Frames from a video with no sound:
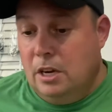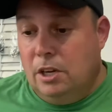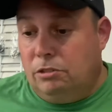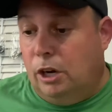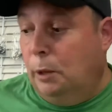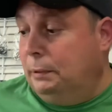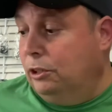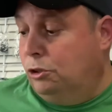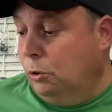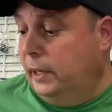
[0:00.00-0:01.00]
So I hope you
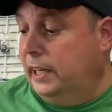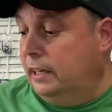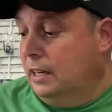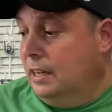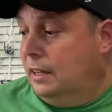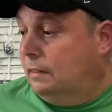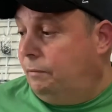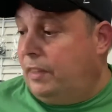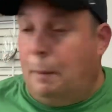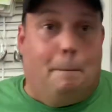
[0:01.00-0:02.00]
enjoyed it.
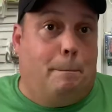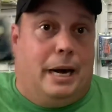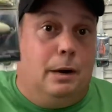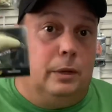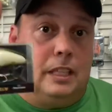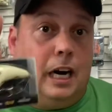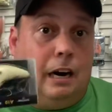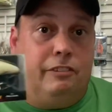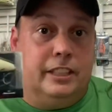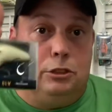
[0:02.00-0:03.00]
Buy with
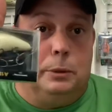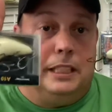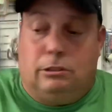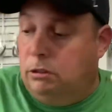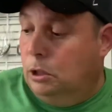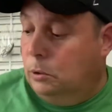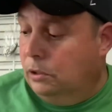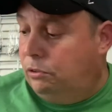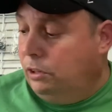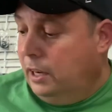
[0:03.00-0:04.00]
confidence with these
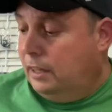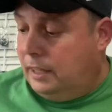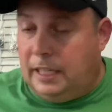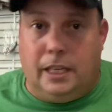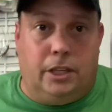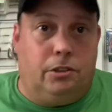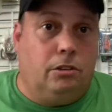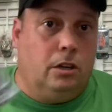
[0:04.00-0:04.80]
lures. These